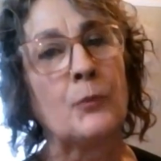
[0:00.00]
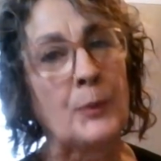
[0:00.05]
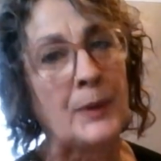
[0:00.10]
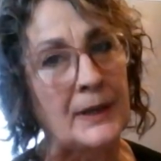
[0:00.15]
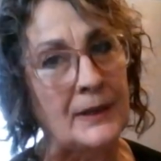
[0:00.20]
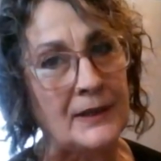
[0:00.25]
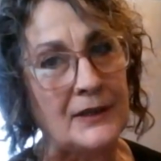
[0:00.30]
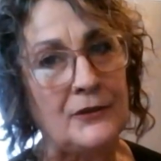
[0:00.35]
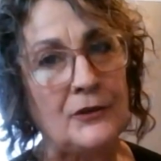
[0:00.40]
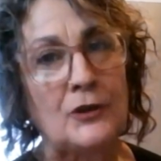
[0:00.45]

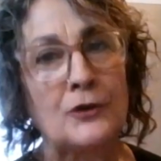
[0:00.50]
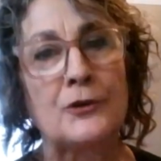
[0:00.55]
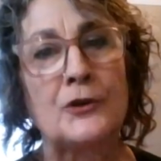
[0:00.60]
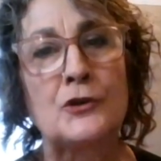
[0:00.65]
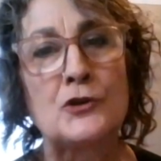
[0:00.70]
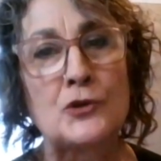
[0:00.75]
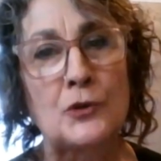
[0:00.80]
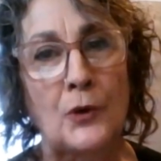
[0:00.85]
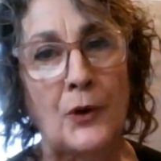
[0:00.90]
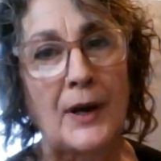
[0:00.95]
really do
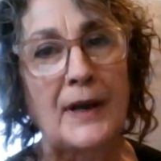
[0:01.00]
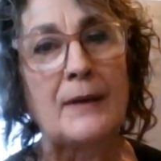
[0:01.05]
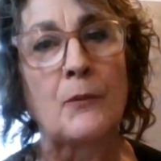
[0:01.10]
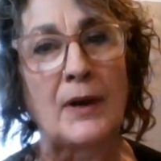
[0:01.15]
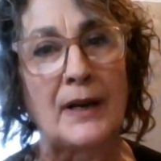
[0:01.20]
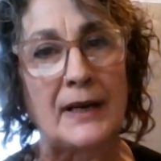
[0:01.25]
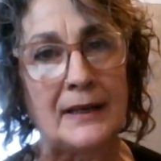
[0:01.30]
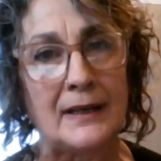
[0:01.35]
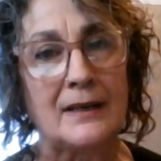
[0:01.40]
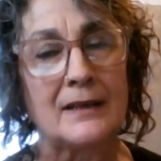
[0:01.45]
enjoy
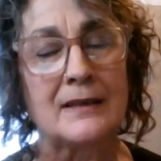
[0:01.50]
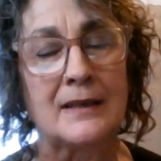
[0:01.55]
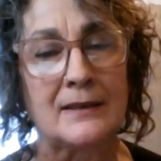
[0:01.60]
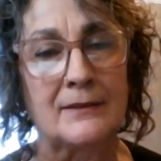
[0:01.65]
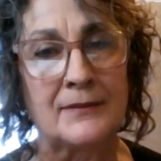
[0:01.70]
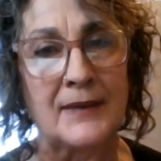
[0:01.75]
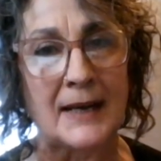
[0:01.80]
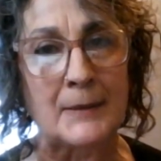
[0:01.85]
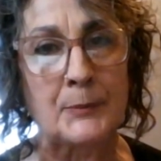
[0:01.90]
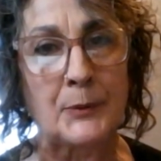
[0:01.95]
when the
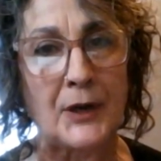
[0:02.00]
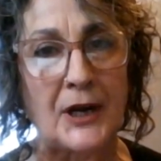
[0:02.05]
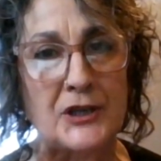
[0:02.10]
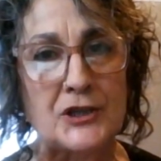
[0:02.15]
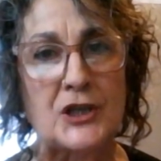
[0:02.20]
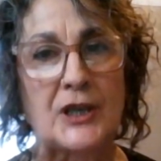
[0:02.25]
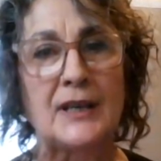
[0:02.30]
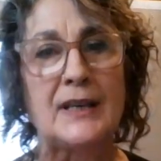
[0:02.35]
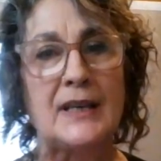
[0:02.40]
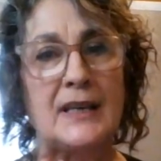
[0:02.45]

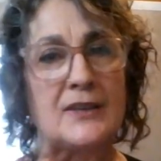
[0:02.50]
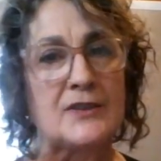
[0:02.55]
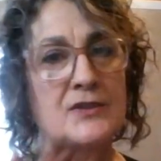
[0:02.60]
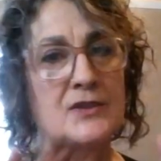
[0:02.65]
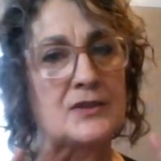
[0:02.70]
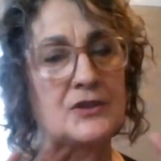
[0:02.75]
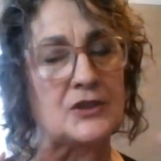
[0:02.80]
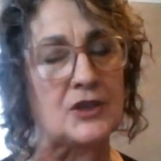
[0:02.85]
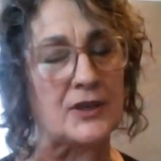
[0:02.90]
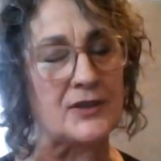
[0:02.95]
vibration is
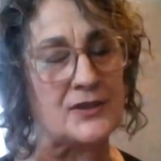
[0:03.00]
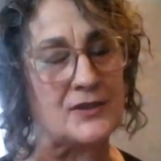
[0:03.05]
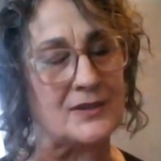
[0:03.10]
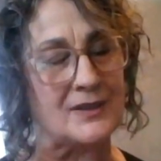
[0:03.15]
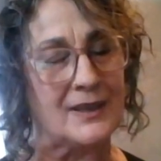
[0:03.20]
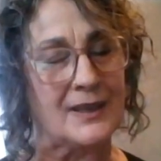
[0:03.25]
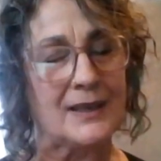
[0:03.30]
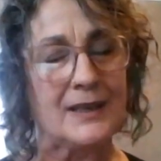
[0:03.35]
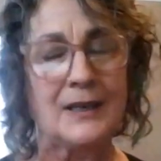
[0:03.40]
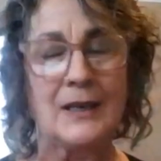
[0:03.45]
just
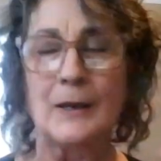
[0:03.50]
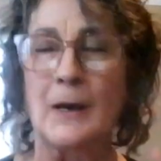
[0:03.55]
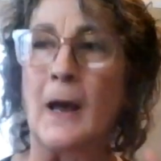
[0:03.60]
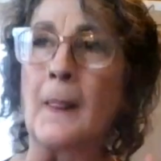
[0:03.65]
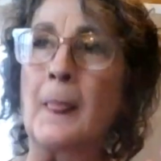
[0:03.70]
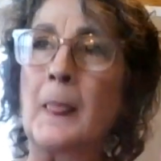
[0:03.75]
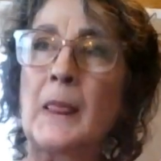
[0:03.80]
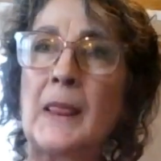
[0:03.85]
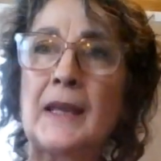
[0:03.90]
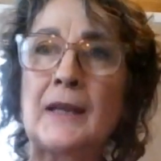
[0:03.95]
a
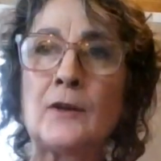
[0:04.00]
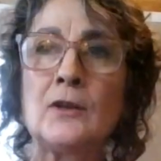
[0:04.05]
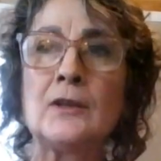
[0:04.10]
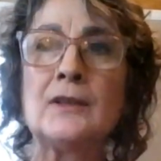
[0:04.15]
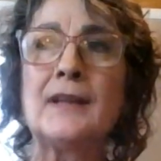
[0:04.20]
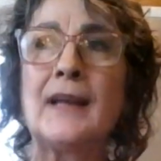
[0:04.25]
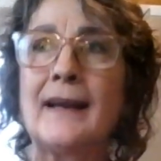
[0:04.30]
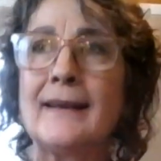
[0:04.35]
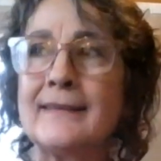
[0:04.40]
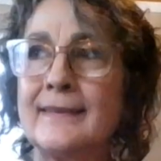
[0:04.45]
little
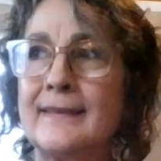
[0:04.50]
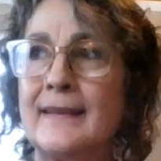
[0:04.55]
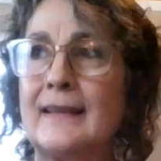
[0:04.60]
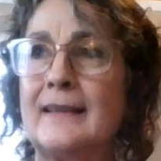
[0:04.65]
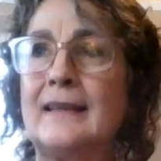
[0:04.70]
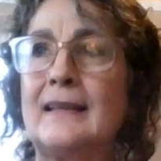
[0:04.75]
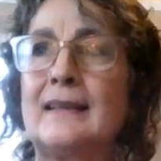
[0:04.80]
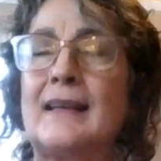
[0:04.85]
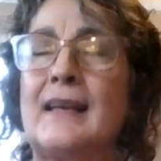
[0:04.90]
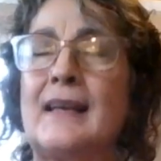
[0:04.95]
less
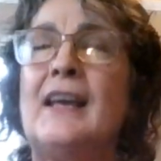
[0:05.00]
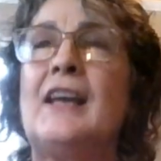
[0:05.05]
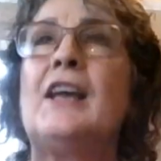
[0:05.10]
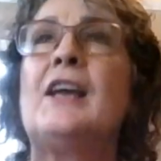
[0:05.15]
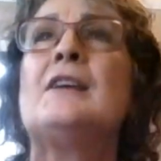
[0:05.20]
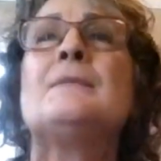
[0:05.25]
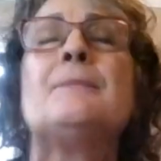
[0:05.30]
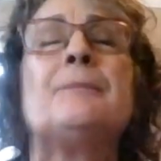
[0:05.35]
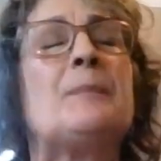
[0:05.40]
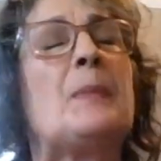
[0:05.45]
than,
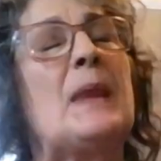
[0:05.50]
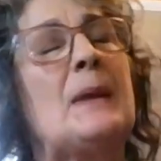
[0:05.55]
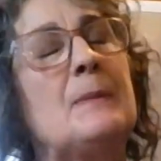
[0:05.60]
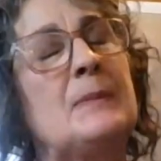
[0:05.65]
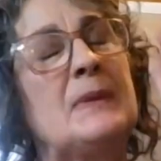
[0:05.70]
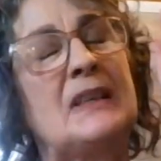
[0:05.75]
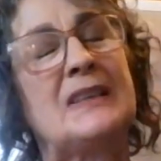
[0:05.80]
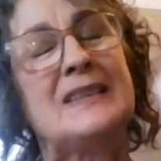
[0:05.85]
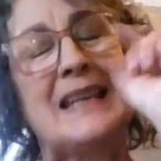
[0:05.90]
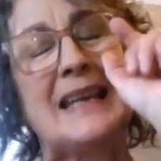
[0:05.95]

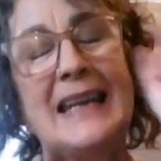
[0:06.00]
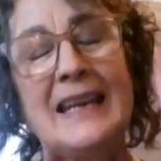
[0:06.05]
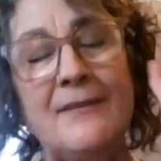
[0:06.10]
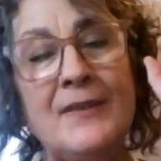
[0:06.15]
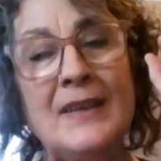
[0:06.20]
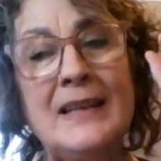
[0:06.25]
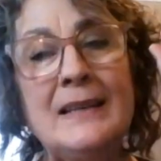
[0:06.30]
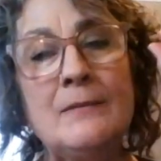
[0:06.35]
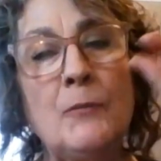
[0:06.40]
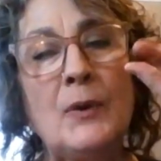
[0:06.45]

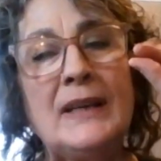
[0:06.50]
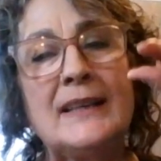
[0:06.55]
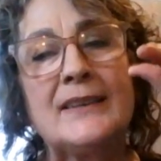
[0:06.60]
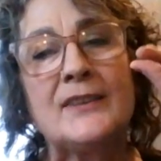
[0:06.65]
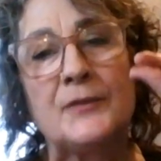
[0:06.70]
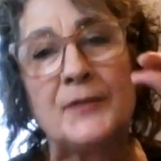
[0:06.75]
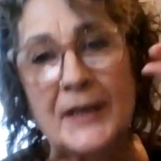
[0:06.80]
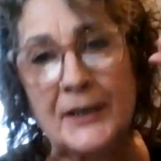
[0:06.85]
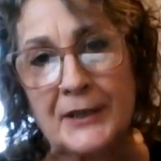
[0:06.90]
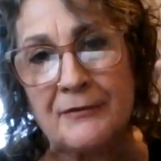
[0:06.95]
even when
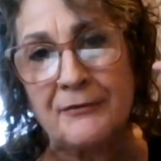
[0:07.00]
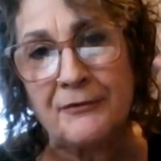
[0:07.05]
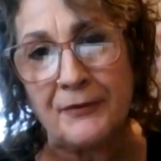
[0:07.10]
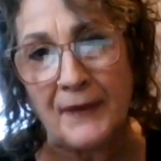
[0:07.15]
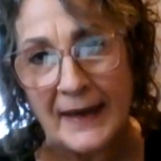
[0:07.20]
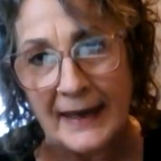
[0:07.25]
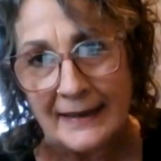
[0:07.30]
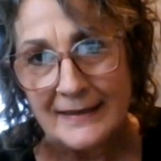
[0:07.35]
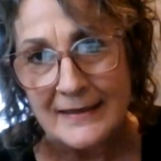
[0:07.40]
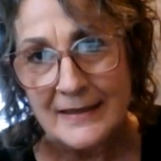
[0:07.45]
it's very
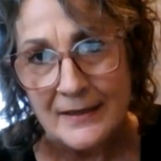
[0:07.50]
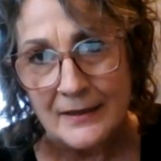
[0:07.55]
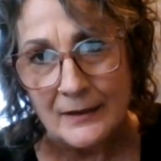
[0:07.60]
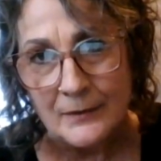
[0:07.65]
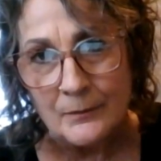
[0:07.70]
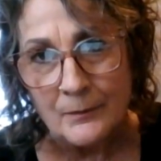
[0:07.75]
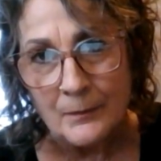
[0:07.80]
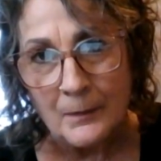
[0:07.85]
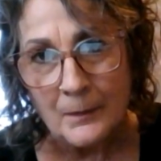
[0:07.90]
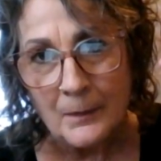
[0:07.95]
faint,
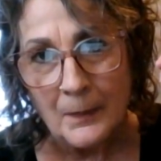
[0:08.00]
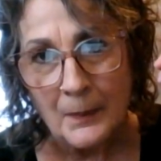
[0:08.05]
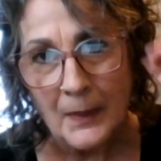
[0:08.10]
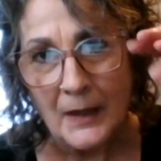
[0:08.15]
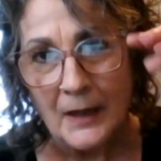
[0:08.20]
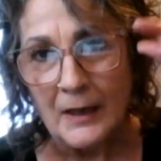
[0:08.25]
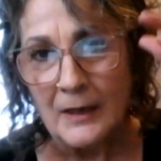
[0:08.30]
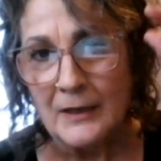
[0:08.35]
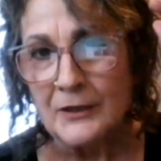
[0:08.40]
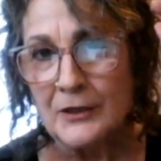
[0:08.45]

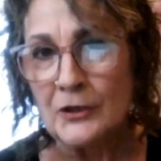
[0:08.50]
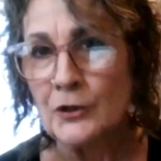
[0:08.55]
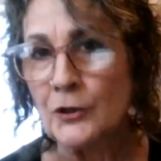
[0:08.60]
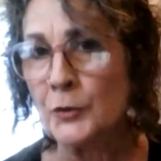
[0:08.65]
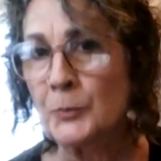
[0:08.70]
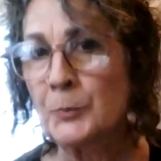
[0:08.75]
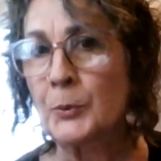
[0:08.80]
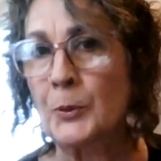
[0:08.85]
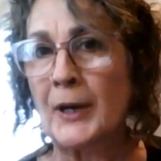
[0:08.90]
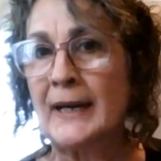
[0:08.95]

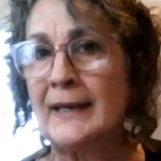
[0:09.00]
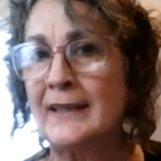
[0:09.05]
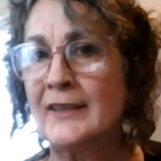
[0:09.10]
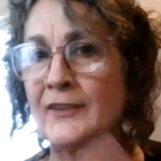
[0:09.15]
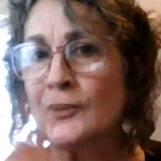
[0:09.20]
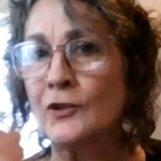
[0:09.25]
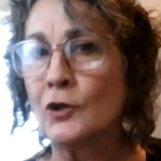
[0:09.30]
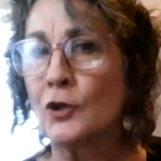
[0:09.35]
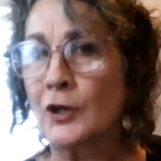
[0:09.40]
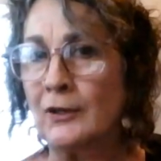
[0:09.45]
your brain
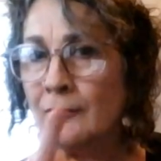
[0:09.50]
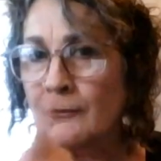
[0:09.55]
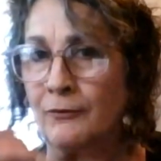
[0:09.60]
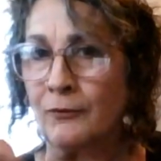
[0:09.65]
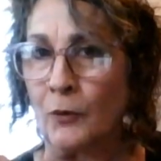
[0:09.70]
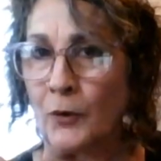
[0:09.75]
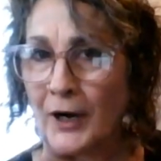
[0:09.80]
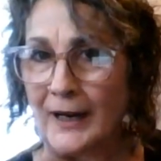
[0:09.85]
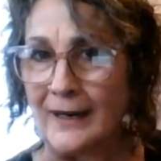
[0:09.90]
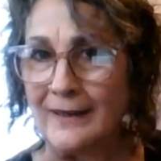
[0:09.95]
is looking
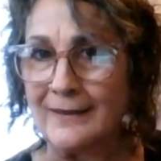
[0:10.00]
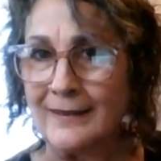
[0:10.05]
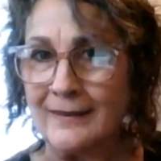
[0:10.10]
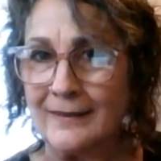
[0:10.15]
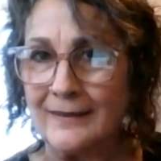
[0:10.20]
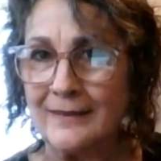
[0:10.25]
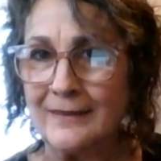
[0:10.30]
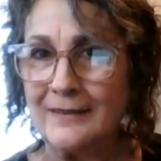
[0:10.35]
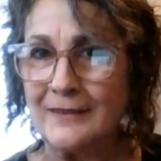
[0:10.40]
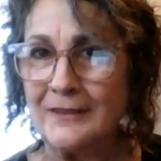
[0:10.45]
for it.
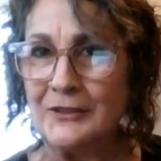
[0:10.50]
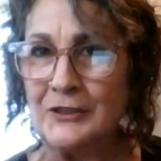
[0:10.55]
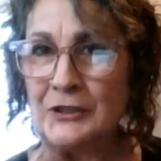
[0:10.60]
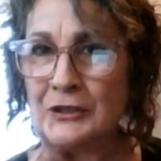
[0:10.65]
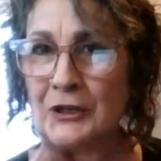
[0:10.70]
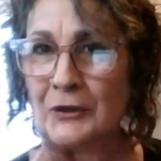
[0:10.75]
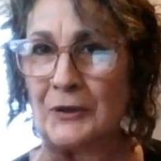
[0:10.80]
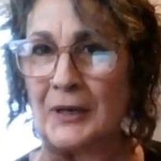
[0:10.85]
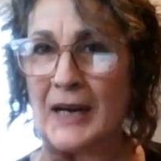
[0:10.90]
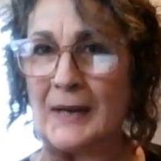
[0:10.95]
You
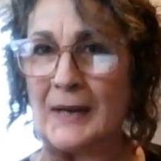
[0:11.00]
know what I